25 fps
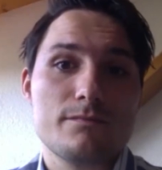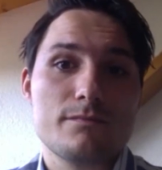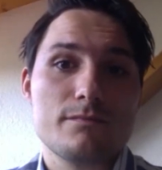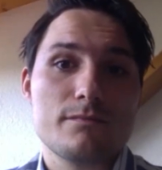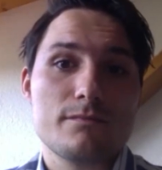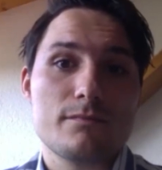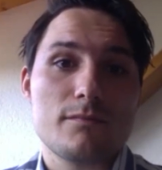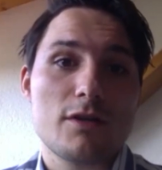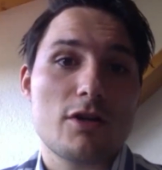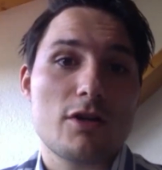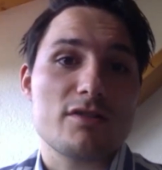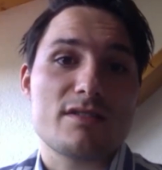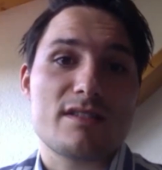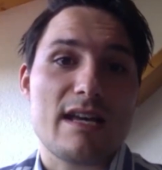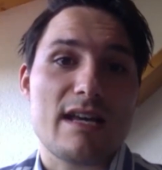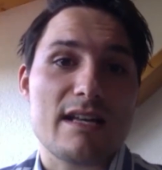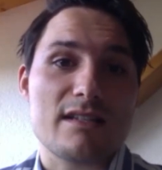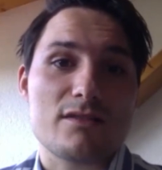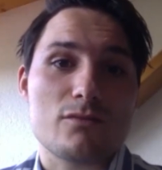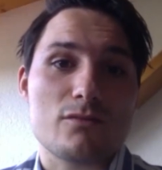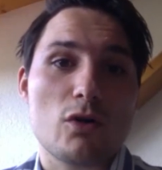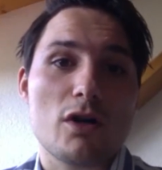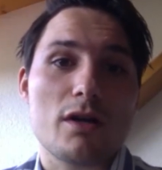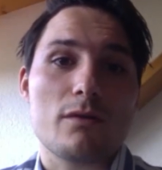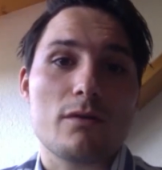Because yes,
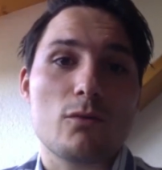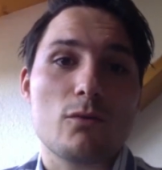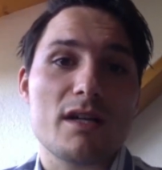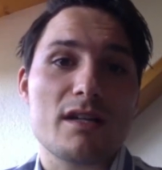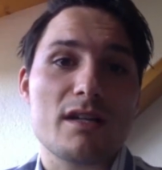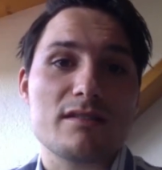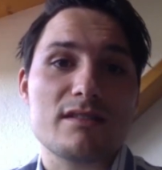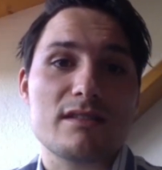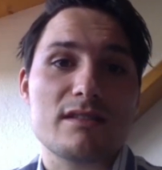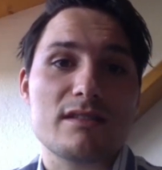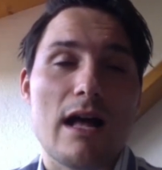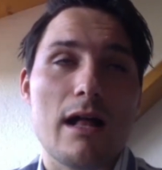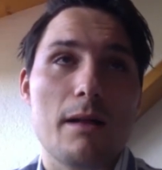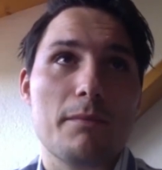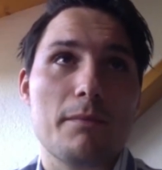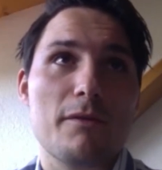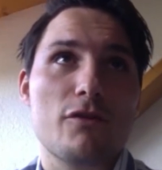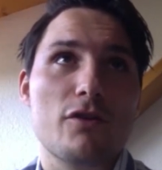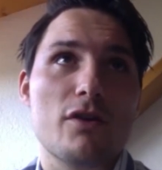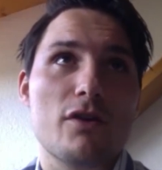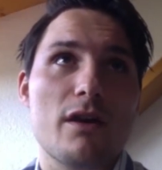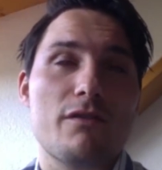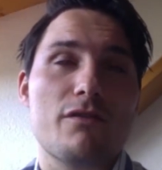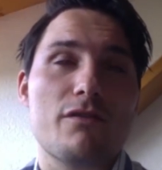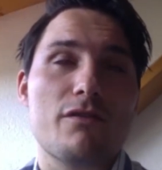what does it help if
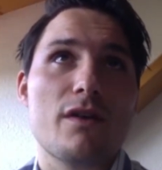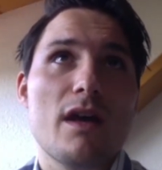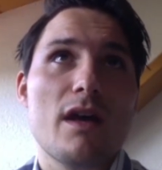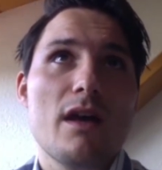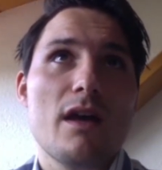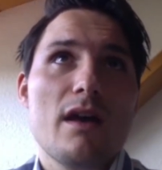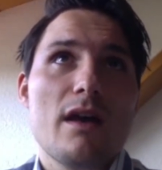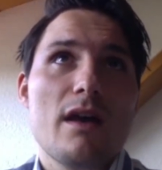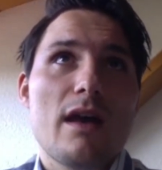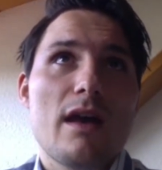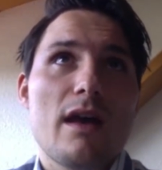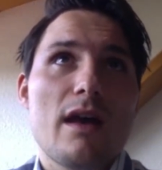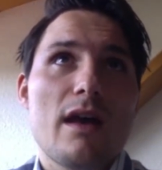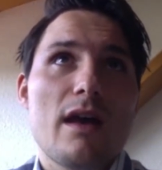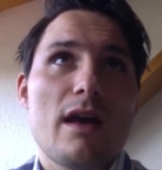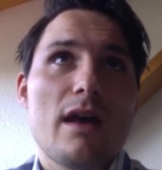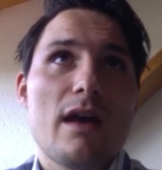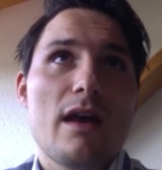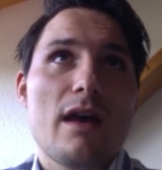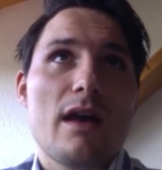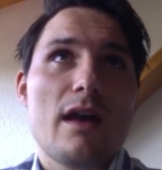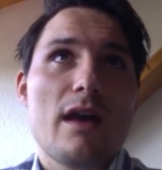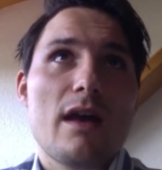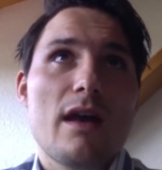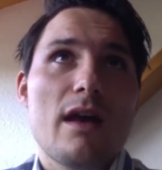you give 8
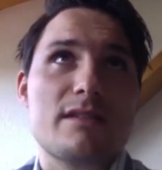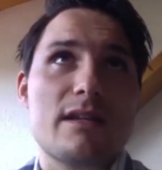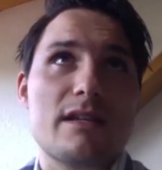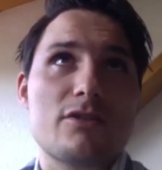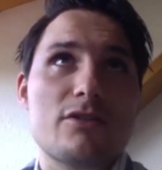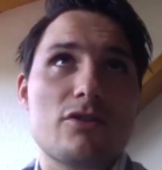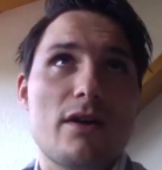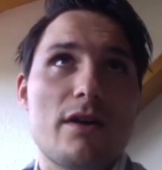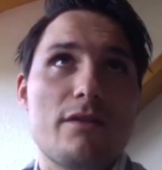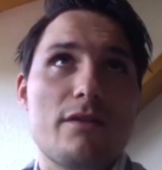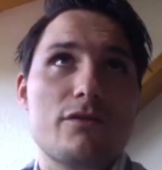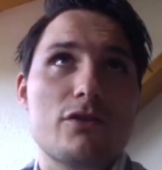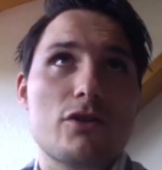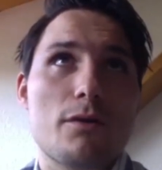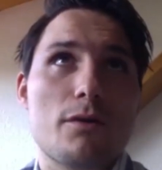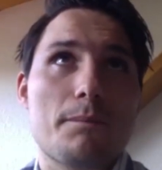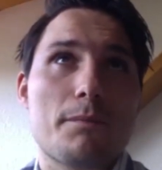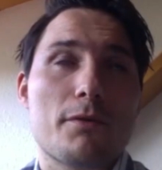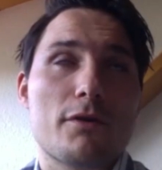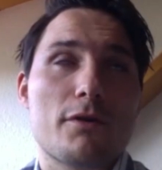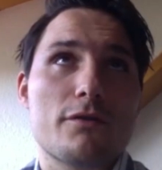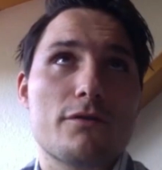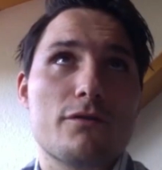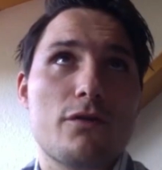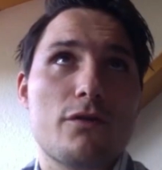companies that you have in
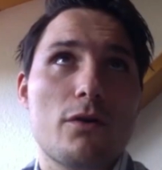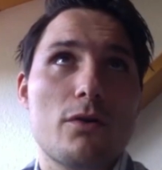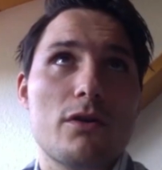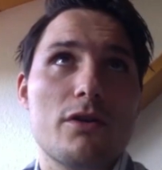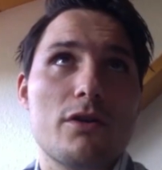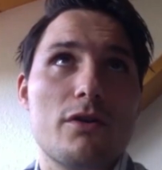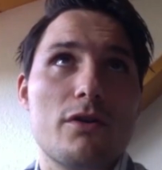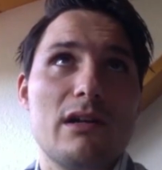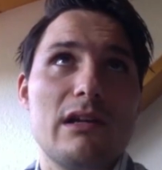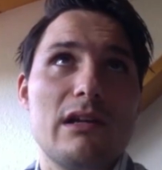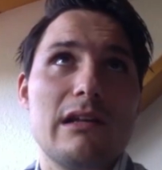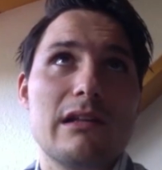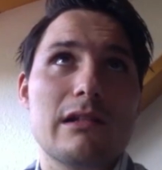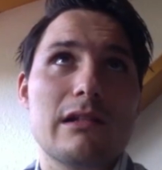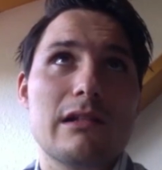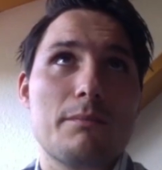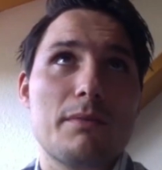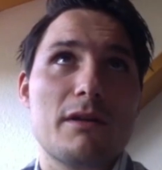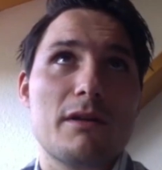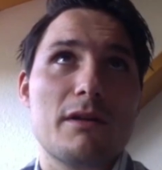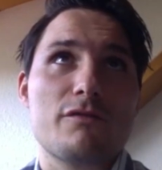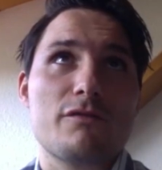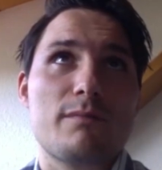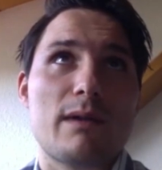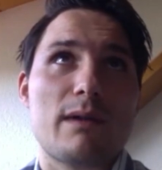your portfolio a little
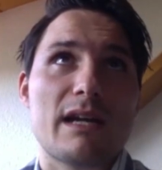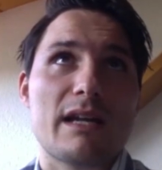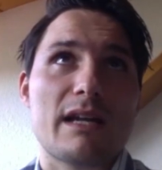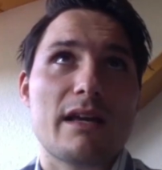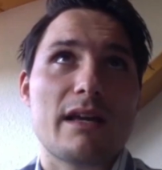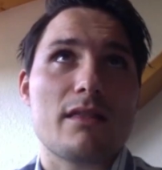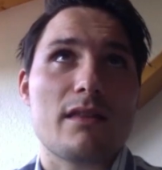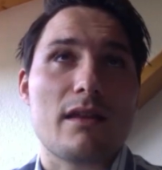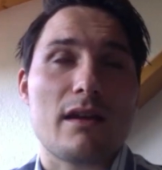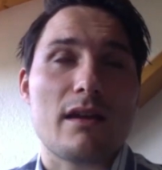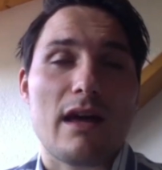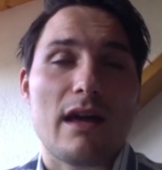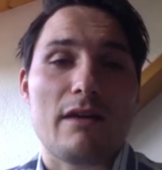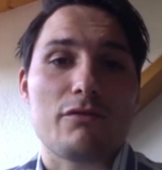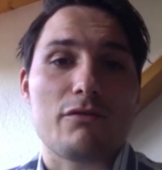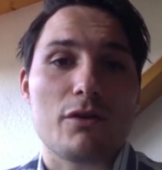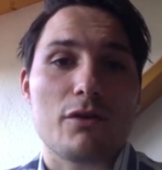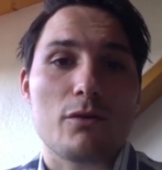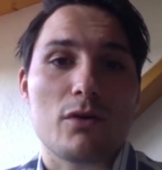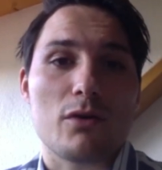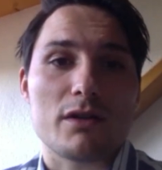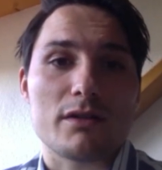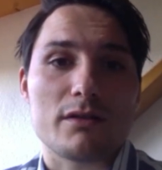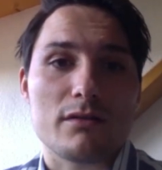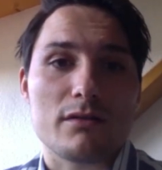bit of money, and then
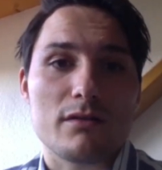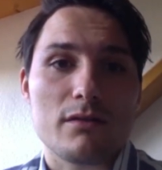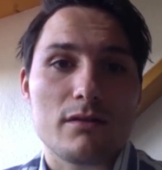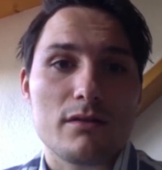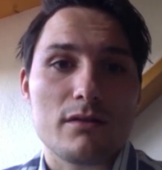everyone